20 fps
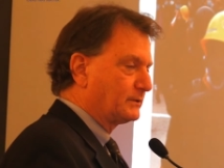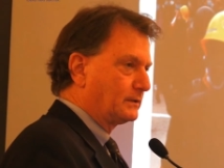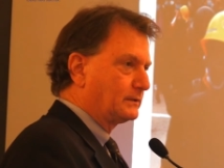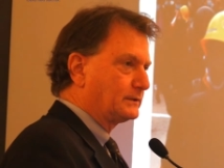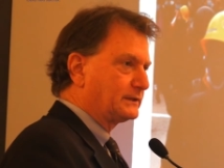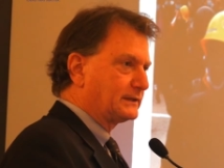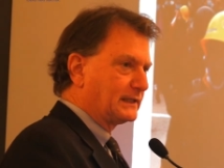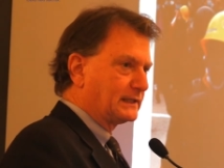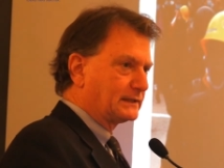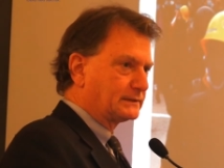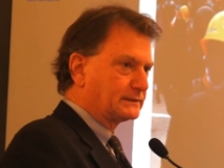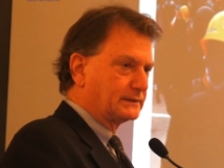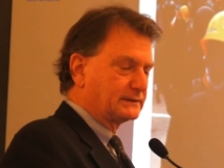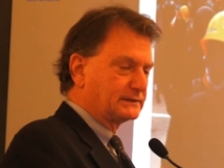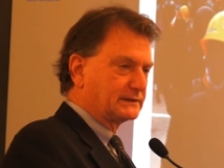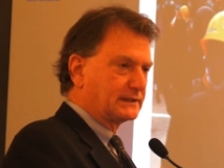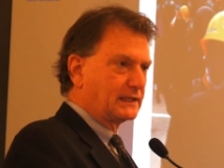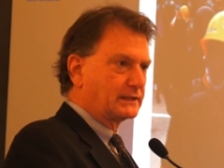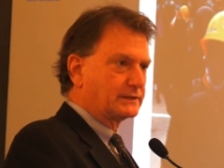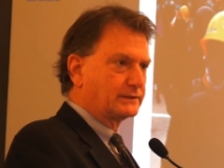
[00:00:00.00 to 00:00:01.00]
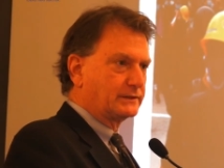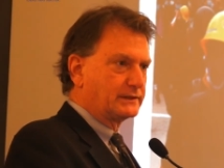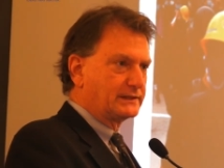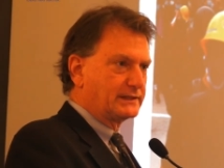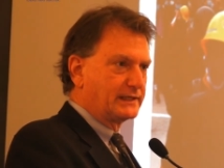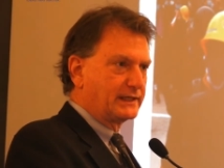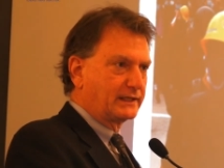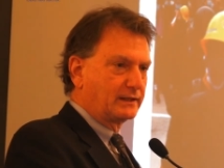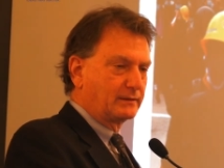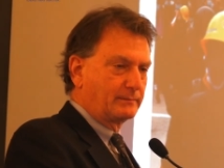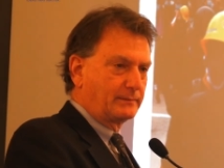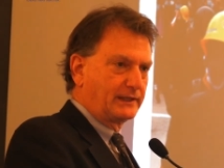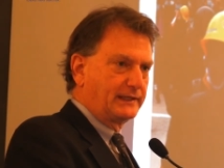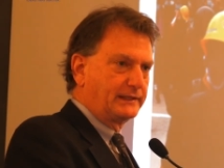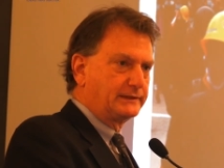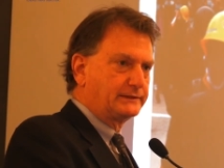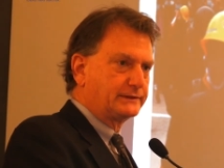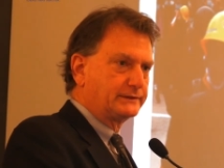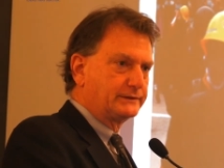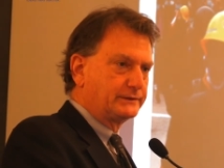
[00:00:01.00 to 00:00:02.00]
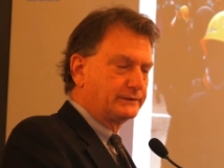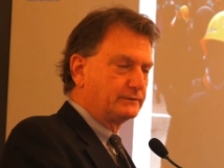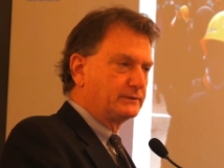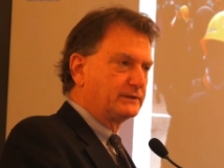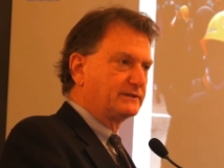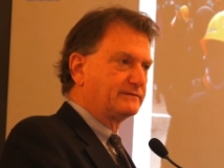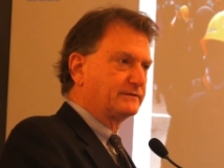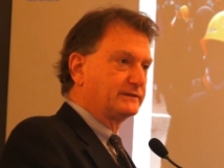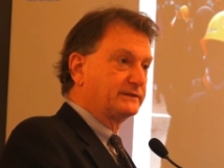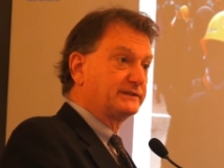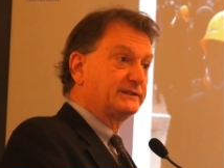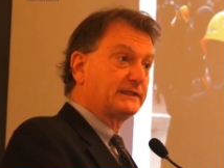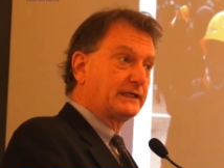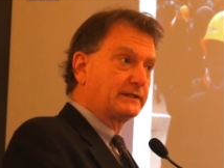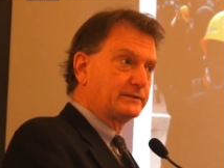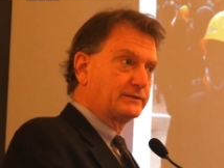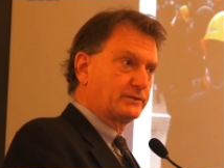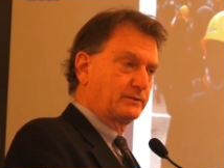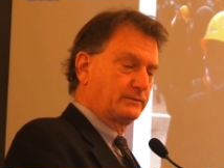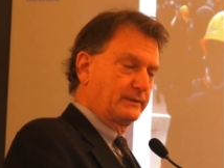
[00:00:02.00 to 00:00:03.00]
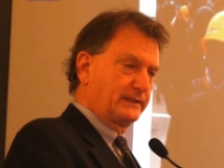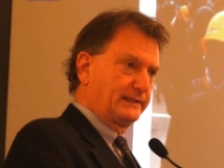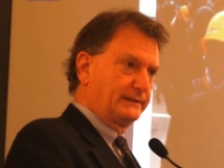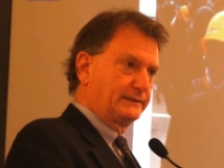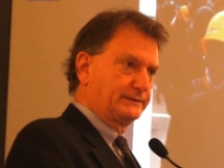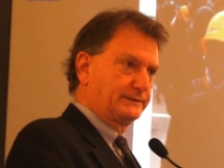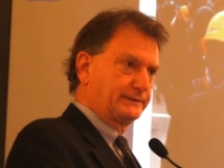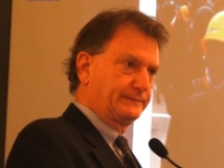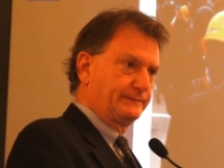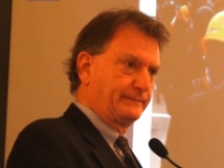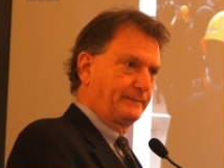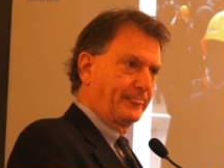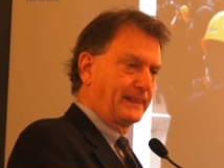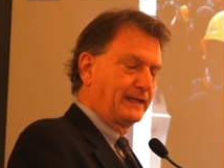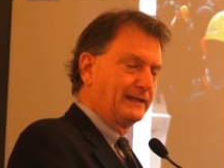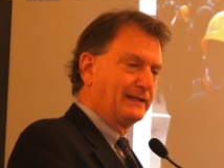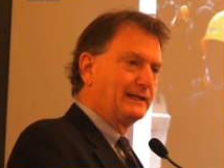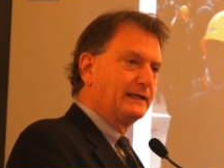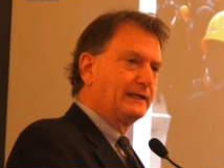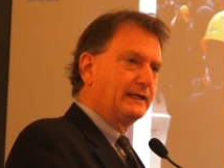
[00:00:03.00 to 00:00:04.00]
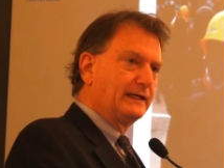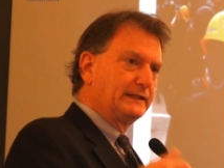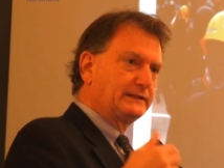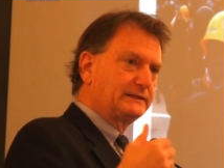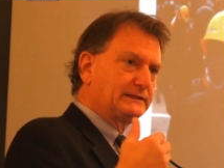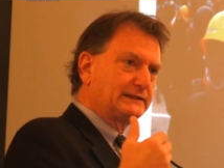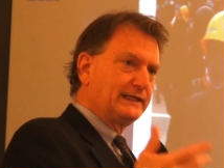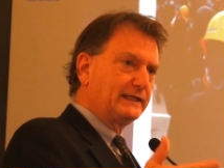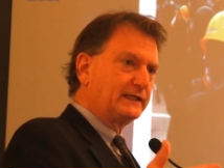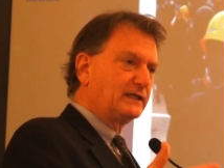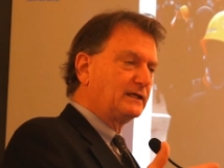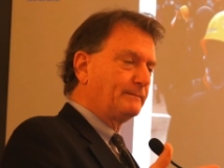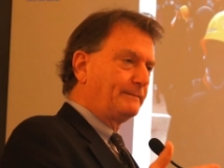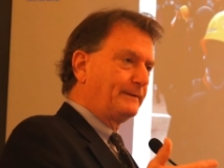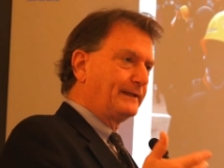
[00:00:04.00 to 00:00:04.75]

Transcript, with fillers: this is a protest that's actually taking place in two different centuries. It's